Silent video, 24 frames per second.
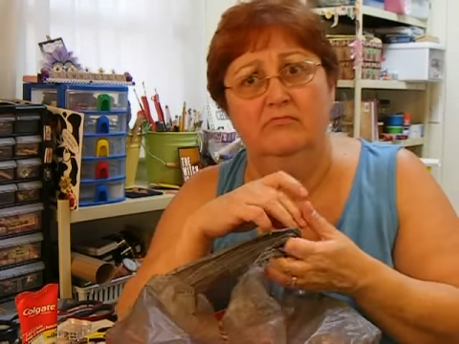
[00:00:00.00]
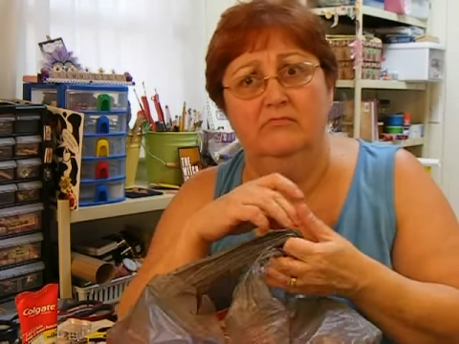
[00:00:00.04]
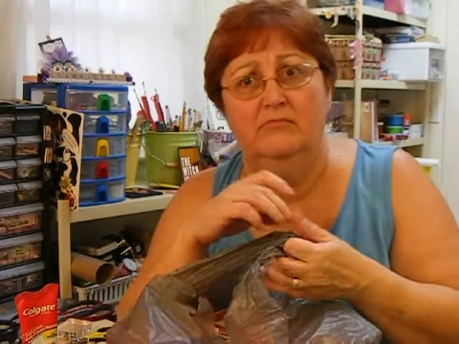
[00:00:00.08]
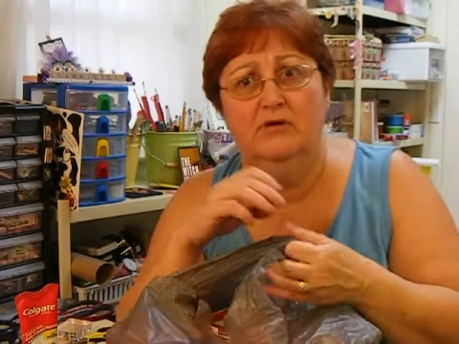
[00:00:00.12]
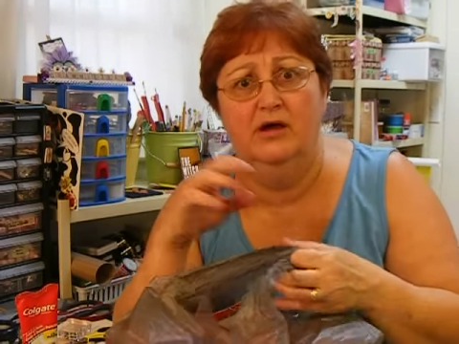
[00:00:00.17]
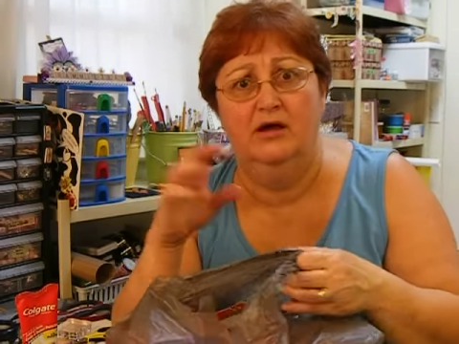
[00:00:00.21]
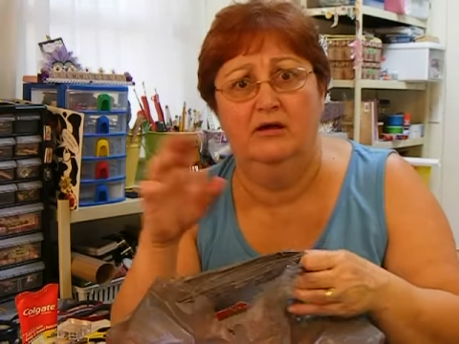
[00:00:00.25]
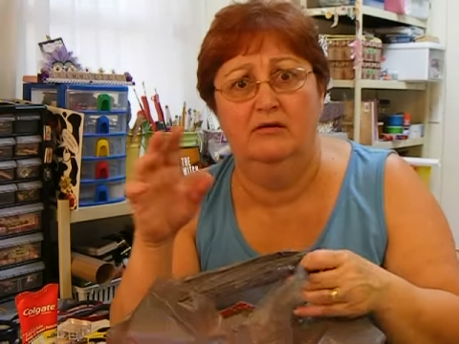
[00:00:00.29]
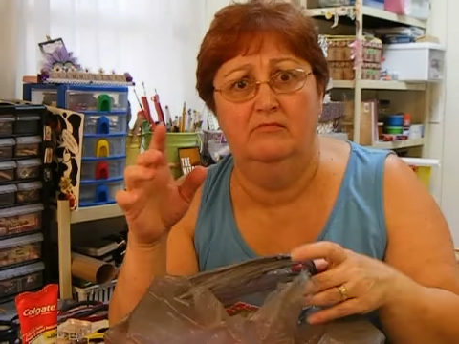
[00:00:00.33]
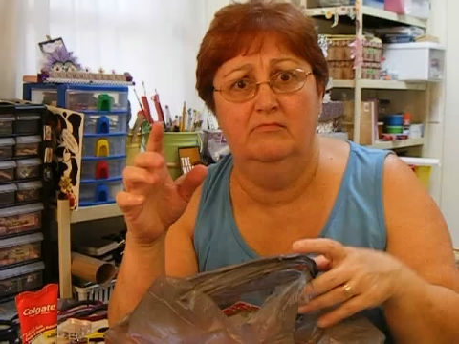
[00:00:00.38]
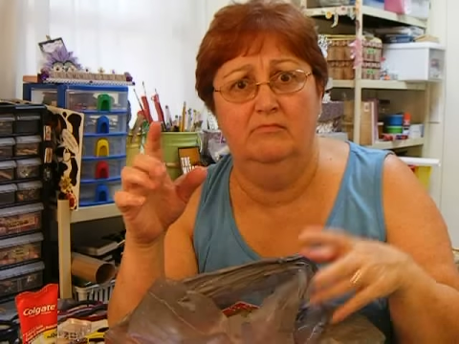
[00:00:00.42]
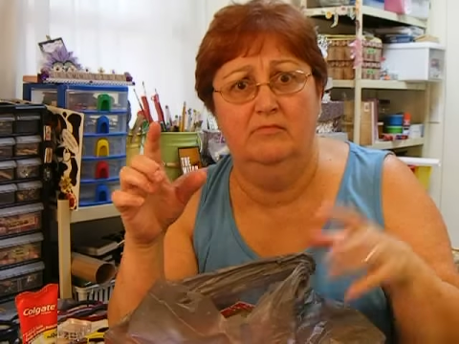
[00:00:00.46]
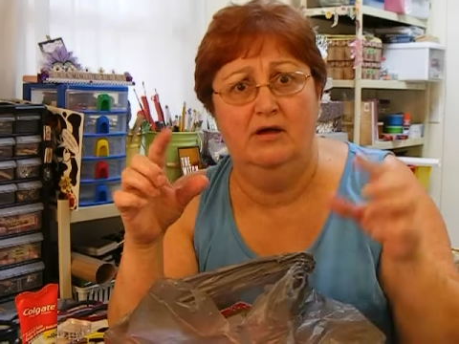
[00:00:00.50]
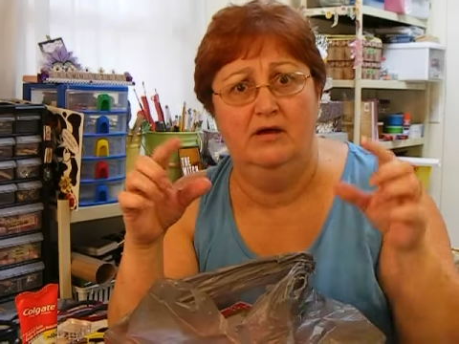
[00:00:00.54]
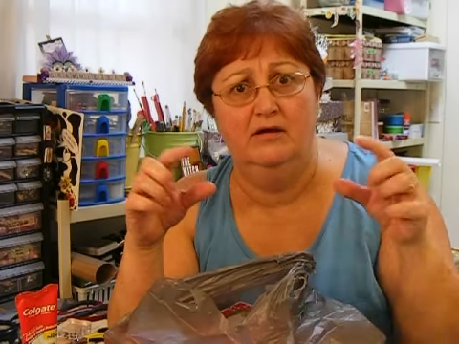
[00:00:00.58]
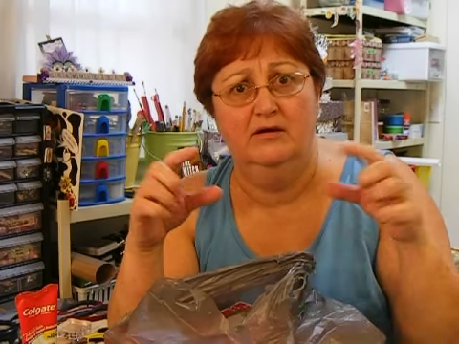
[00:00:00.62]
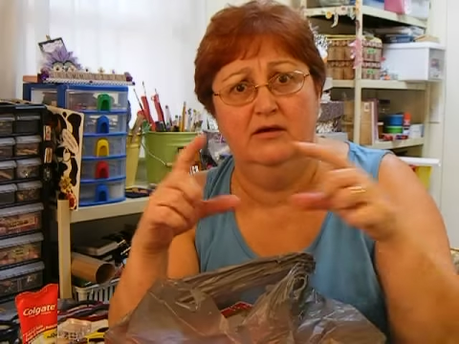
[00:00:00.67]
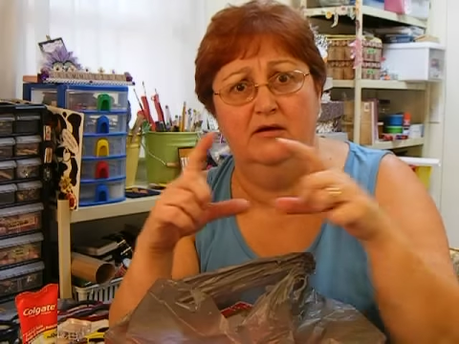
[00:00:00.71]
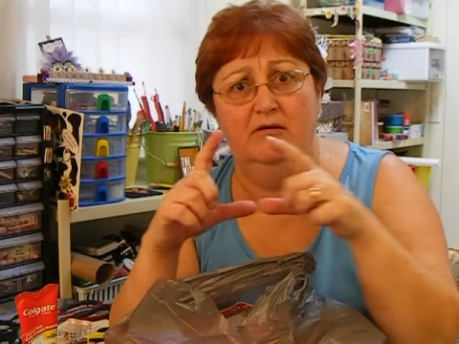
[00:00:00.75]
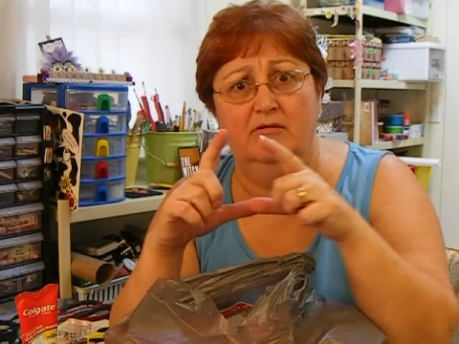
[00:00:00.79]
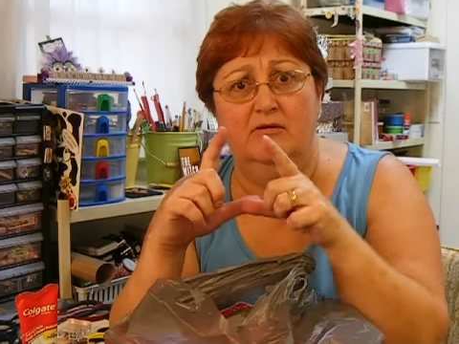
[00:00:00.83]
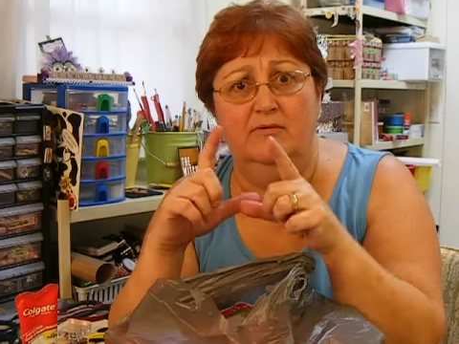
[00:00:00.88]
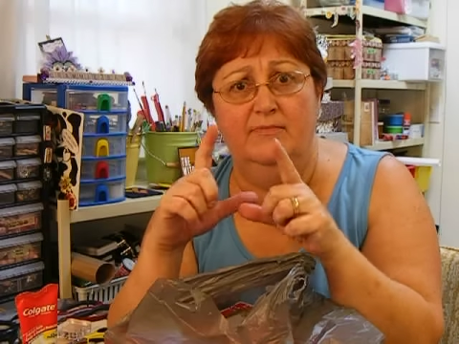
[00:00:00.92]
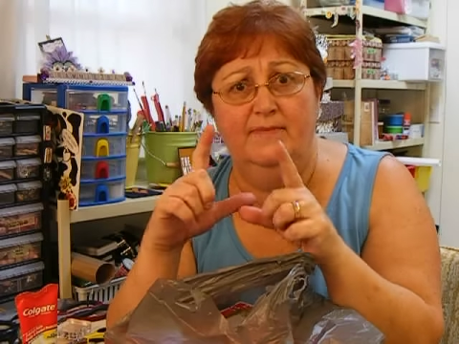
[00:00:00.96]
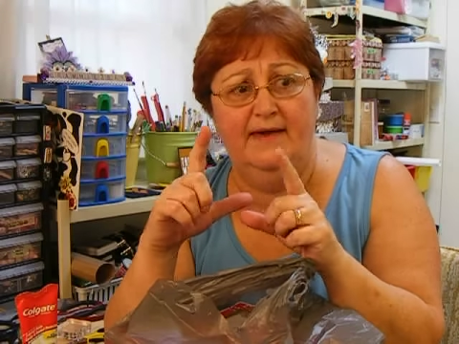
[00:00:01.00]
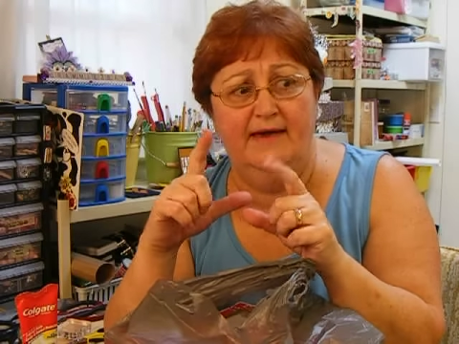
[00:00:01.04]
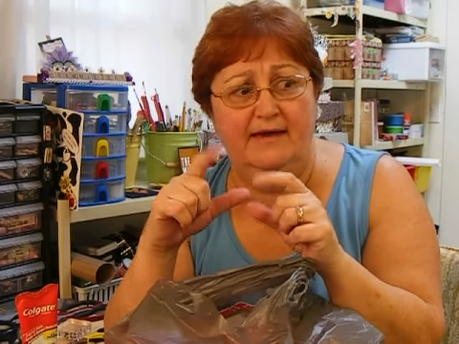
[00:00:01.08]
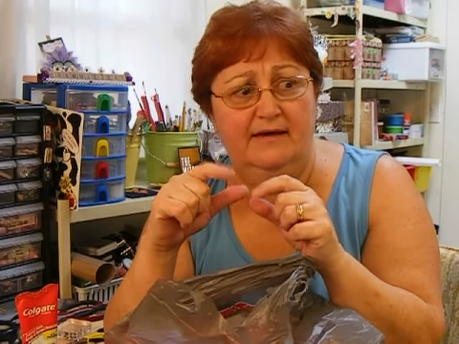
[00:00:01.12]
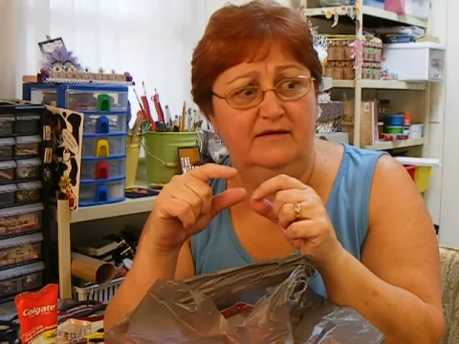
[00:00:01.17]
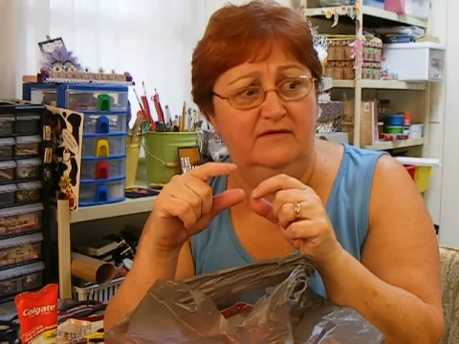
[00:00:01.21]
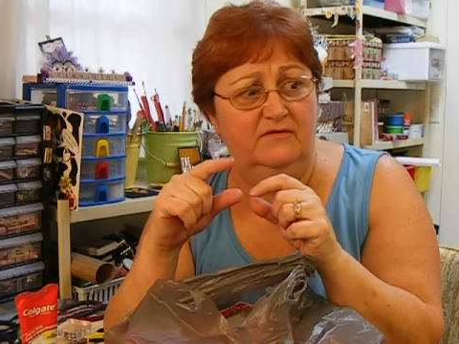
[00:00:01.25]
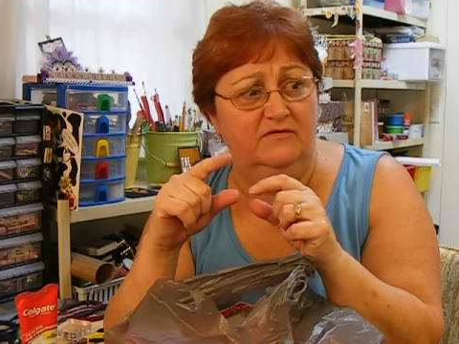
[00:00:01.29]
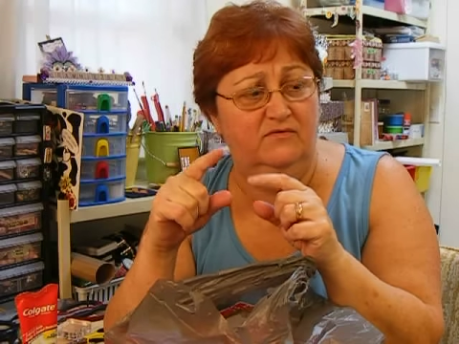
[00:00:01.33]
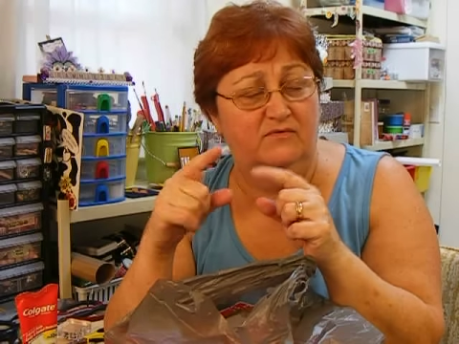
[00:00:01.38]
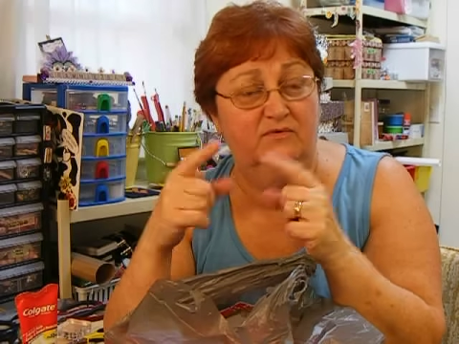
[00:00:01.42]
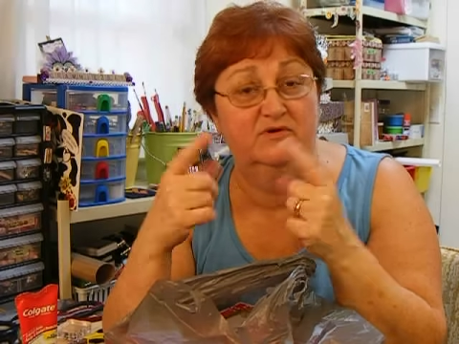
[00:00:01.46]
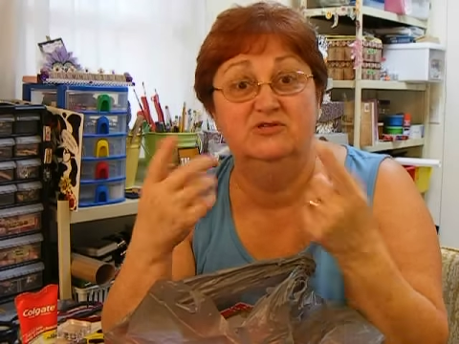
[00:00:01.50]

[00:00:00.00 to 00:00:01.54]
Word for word: um, hot cocoa packets,